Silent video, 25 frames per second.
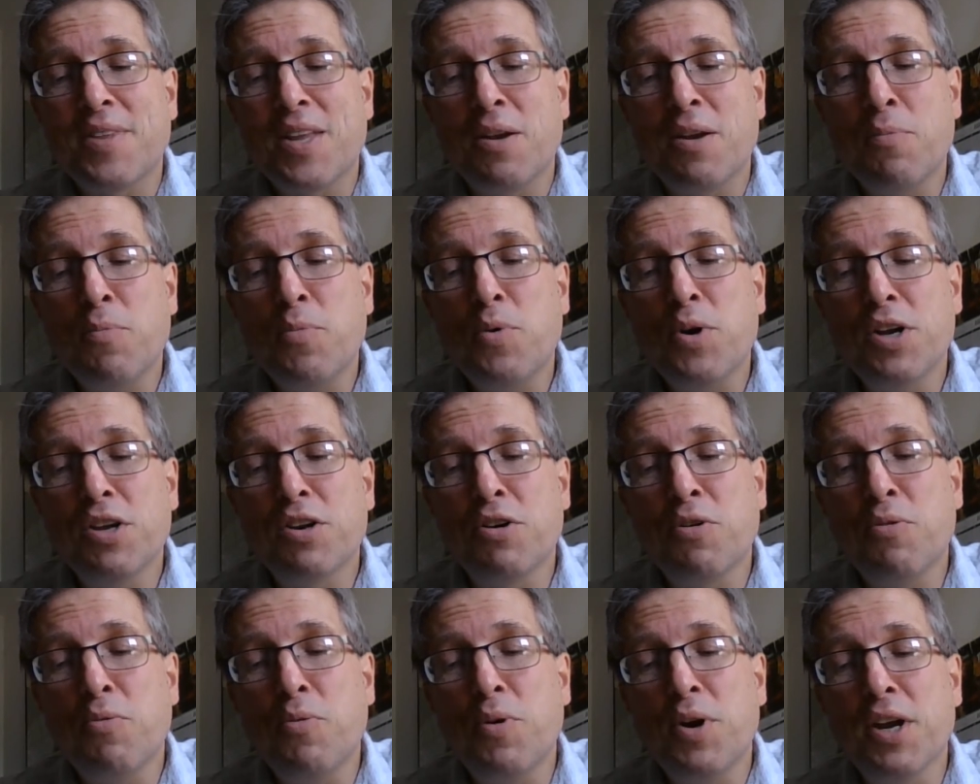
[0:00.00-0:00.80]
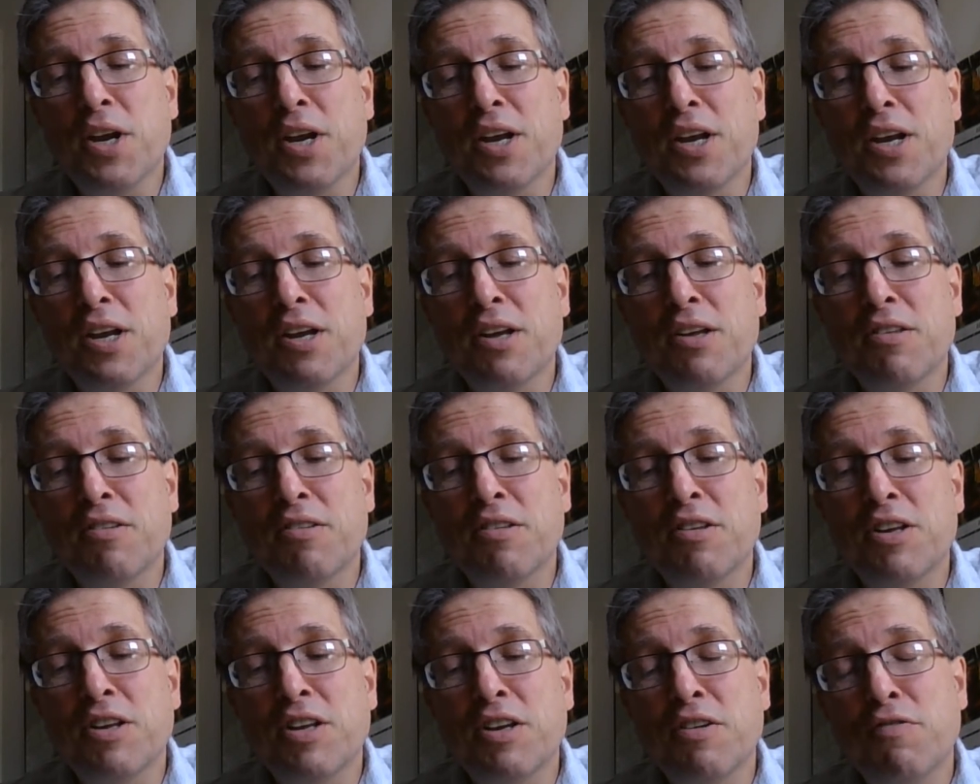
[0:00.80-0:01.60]
And we're aware
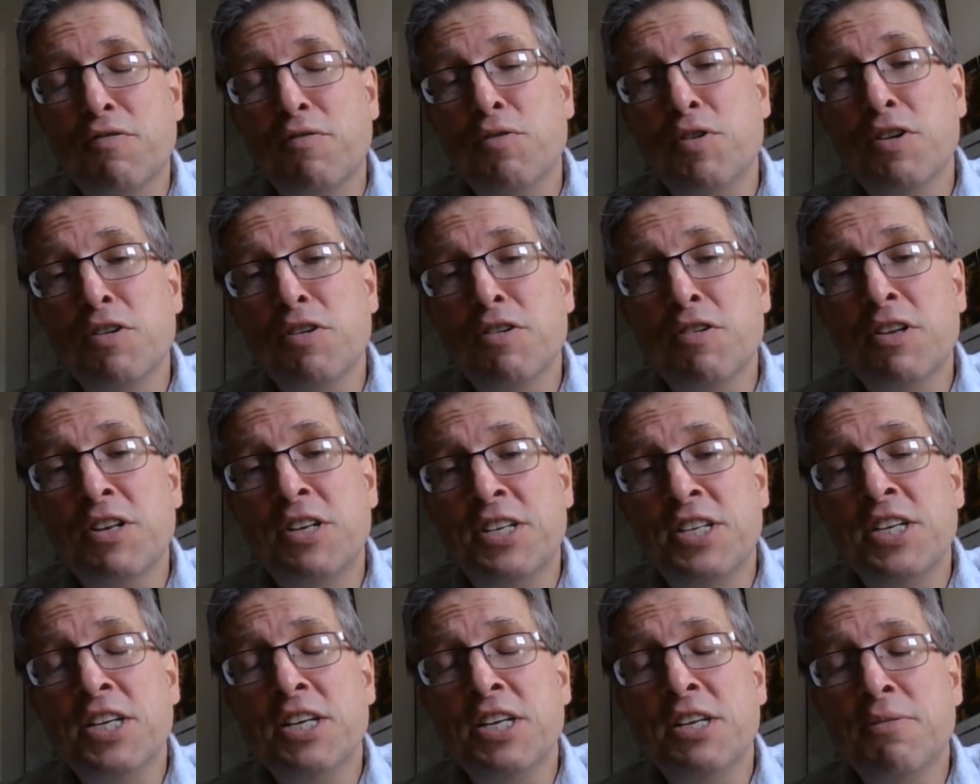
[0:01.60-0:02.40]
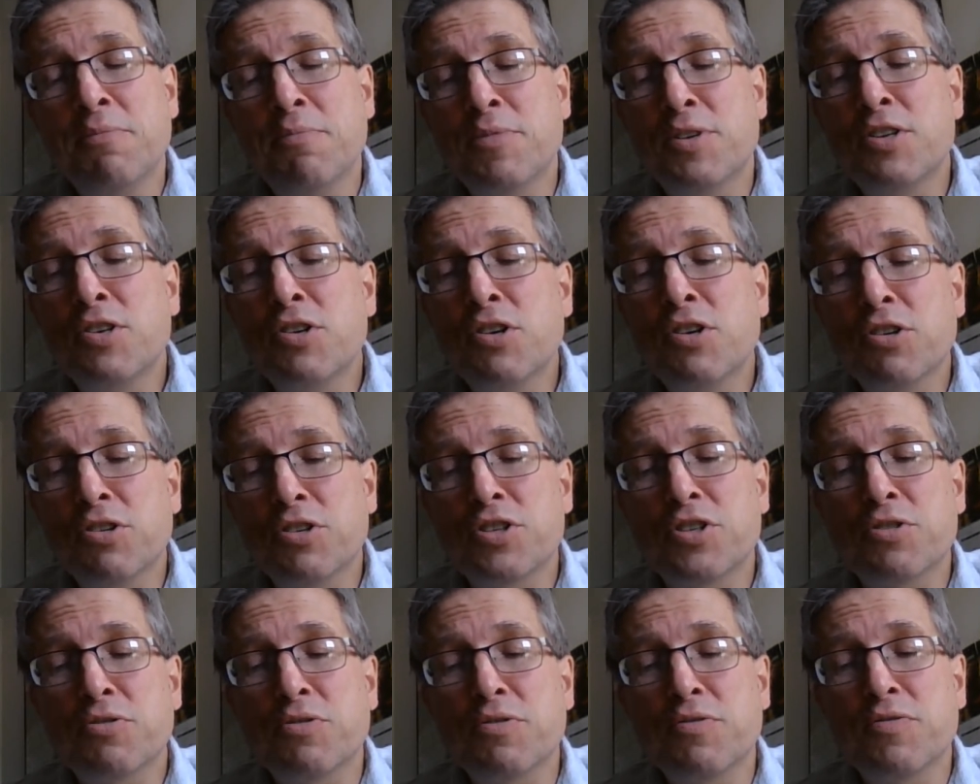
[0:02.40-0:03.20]
that if we're deemed
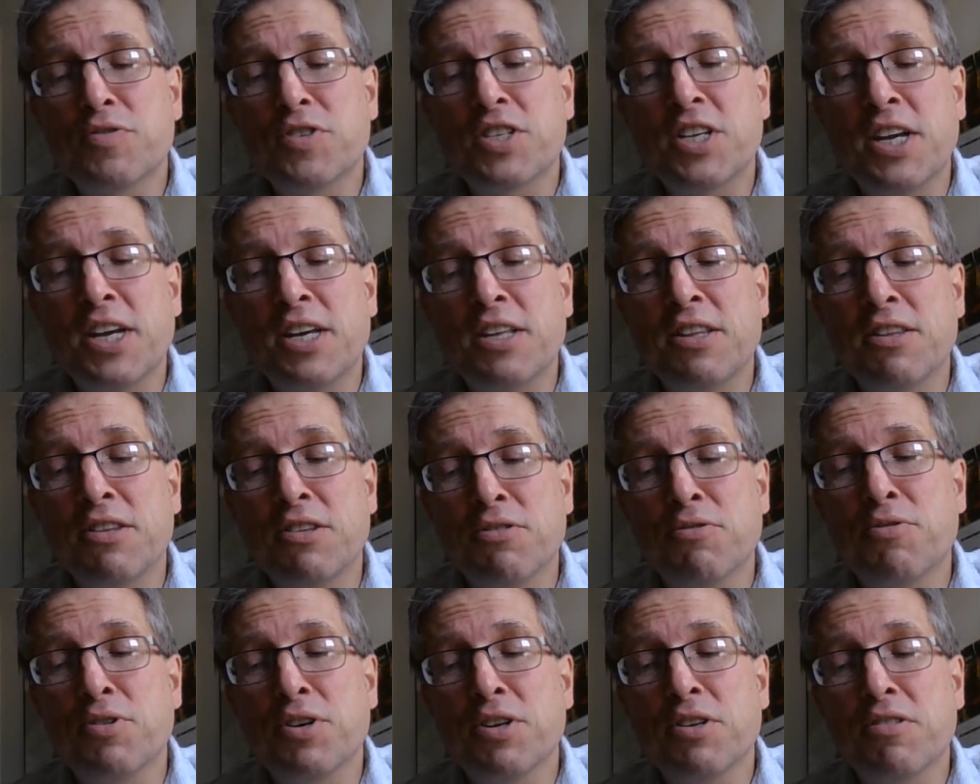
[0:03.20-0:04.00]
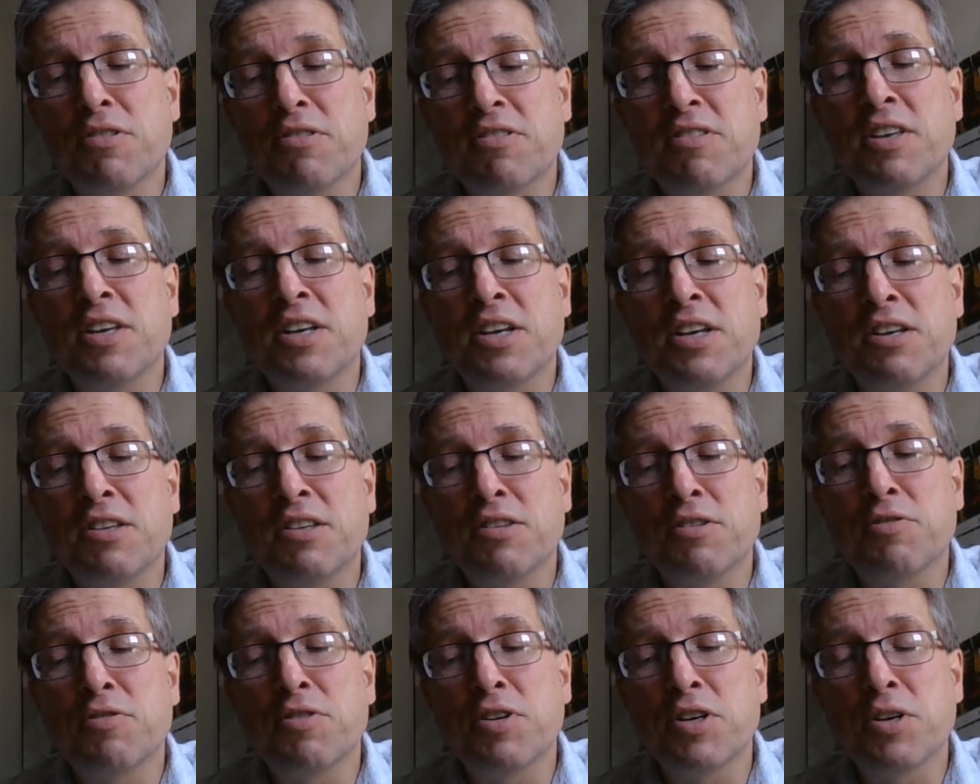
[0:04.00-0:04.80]
not to have said the right thing
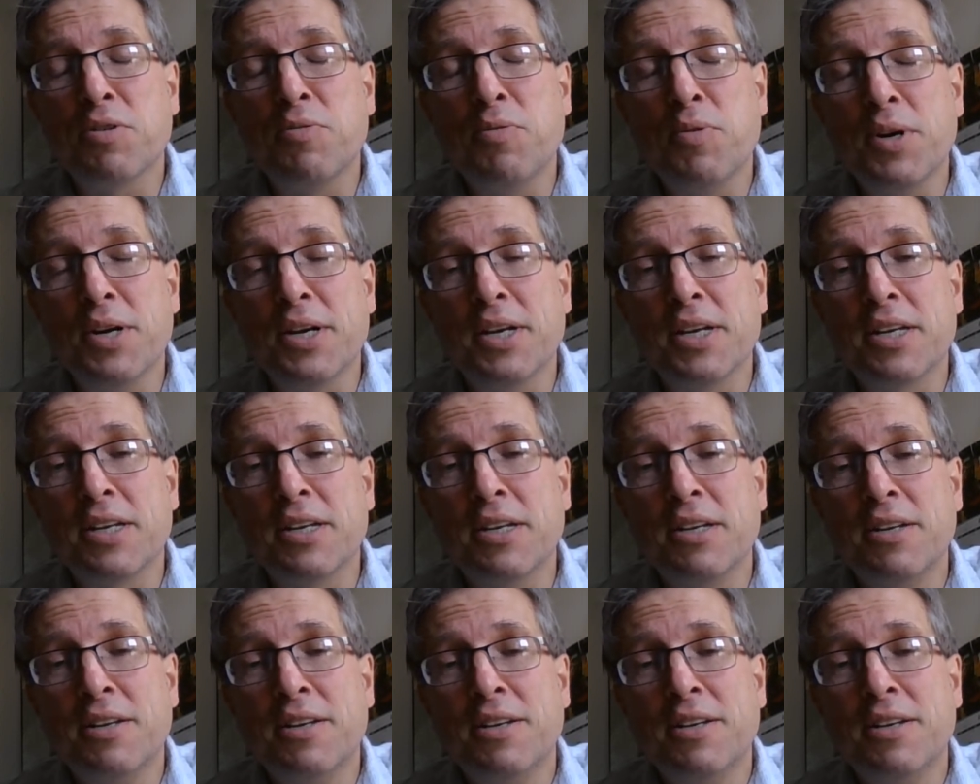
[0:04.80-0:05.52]
in the right way,